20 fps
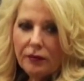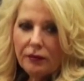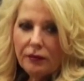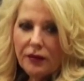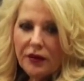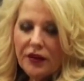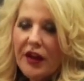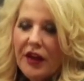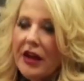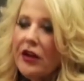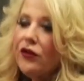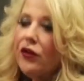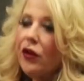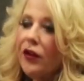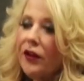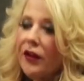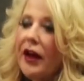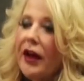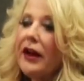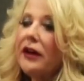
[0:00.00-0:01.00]
thankful
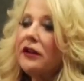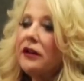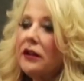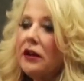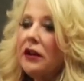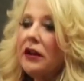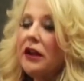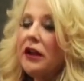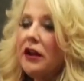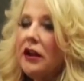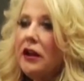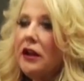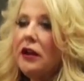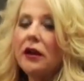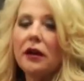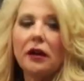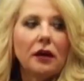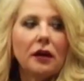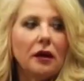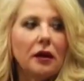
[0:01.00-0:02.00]
that
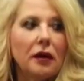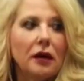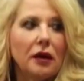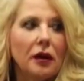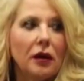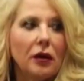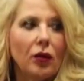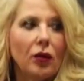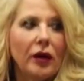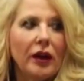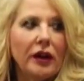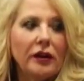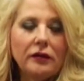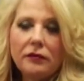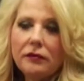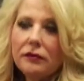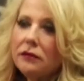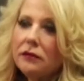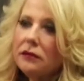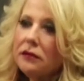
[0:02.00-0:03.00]

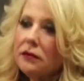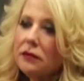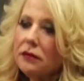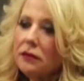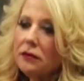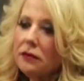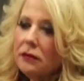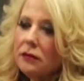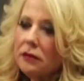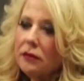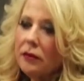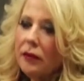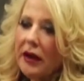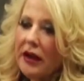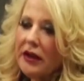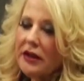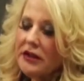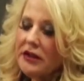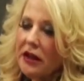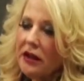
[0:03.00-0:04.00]
when
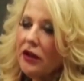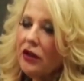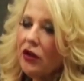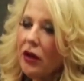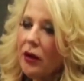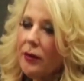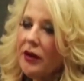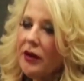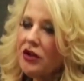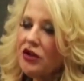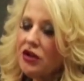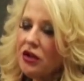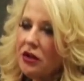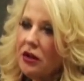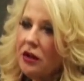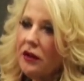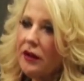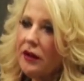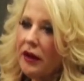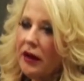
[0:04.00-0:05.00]
my son-in-law
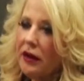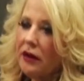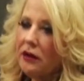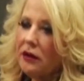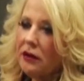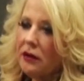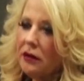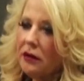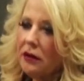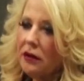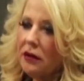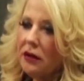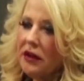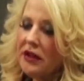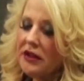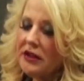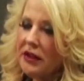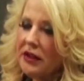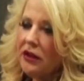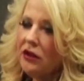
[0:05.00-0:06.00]
mentioned that
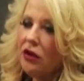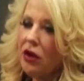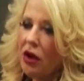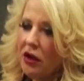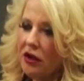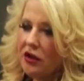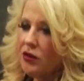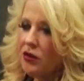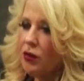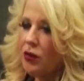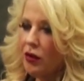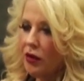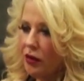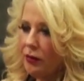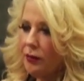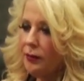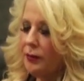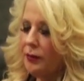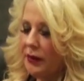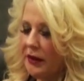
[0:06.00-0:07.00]
his in-laws
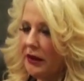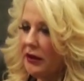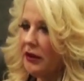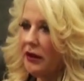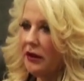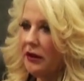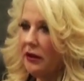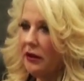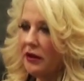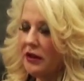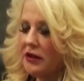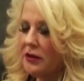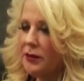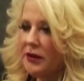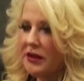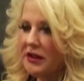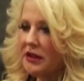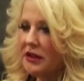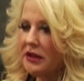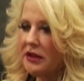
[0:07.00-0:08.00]
were building this
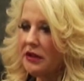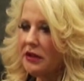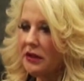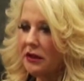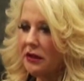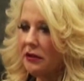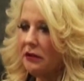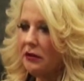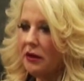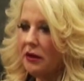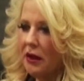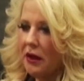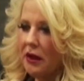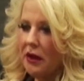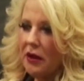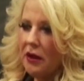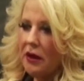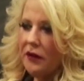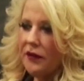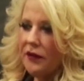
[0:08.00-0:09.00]
business and
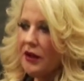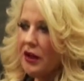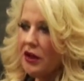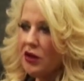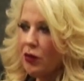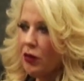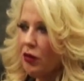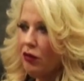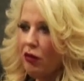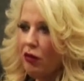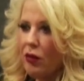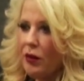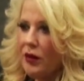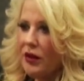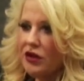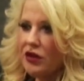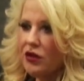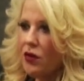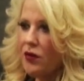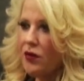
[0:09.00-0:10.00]
things were growing
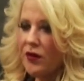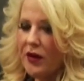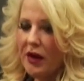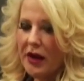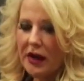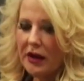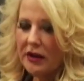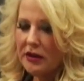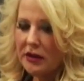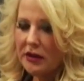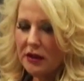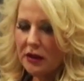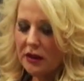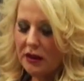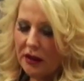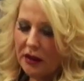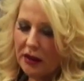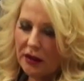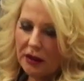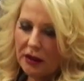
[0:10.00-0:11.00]
so fast,
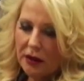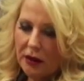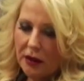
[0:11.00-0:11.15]
that